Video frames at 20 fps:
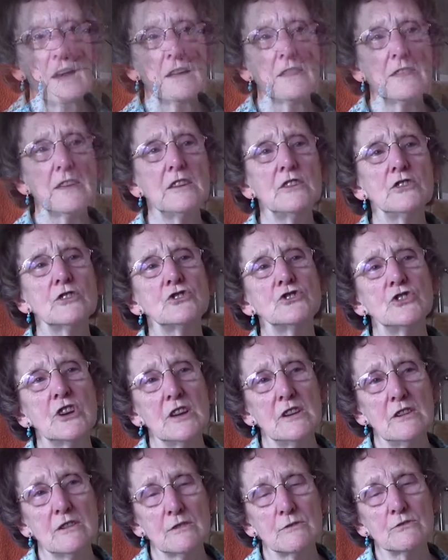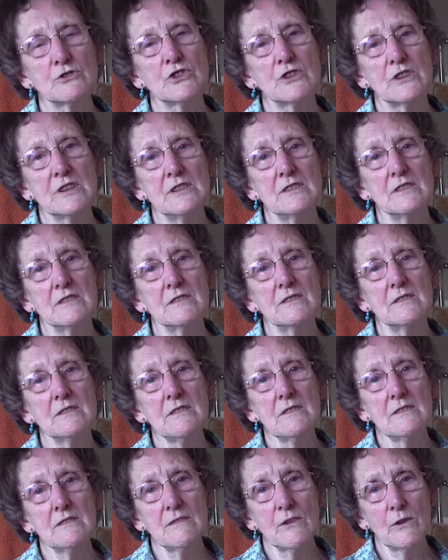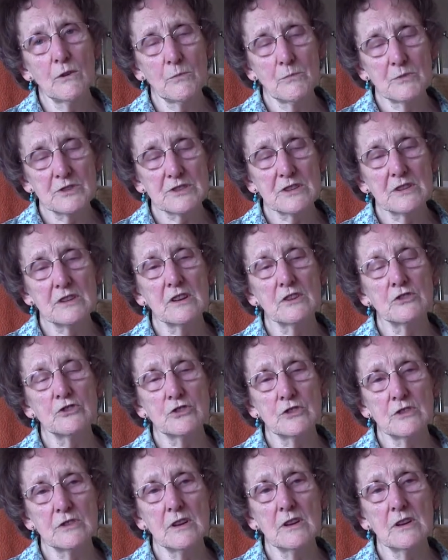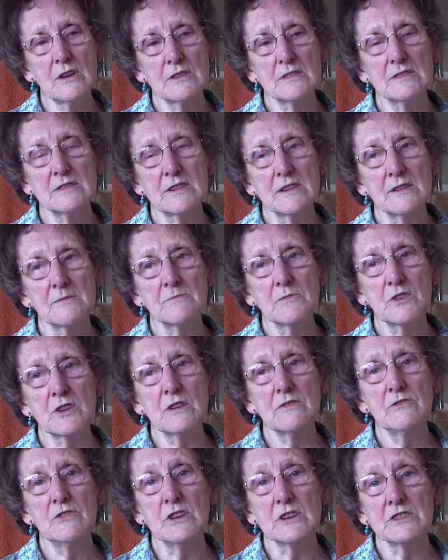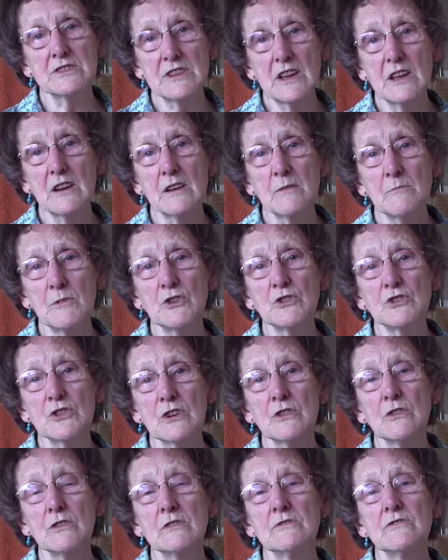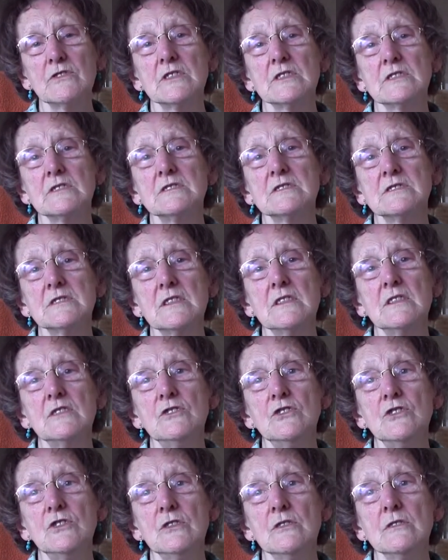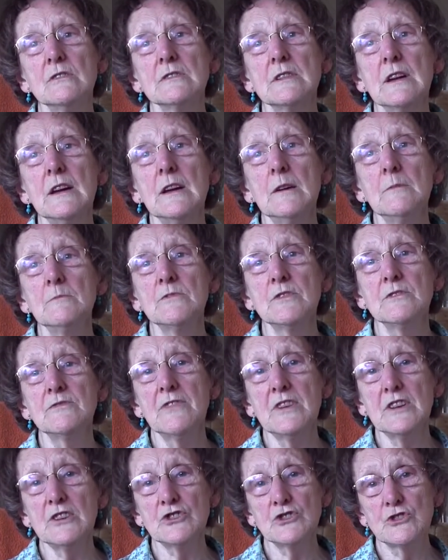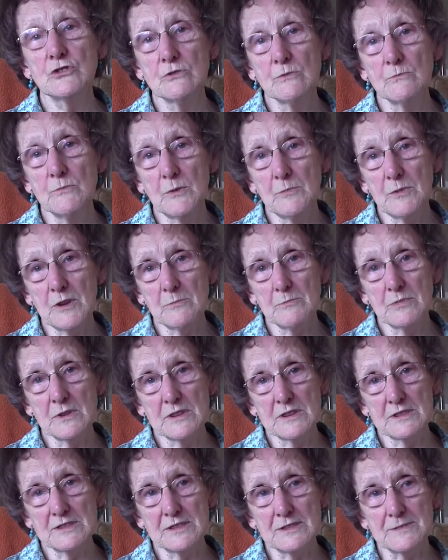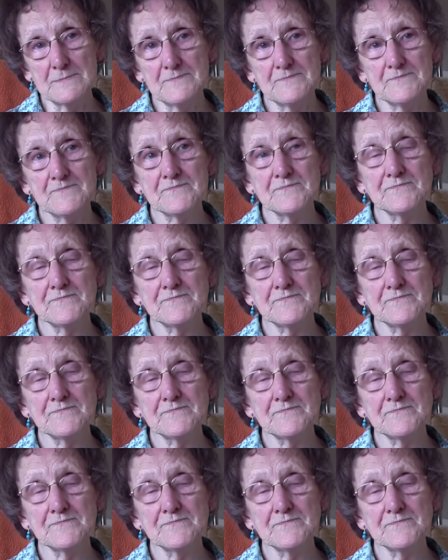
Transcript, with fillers: I think your general training uh, obviously had, had um, given you a certain amount of confidence in your professional maybe ability.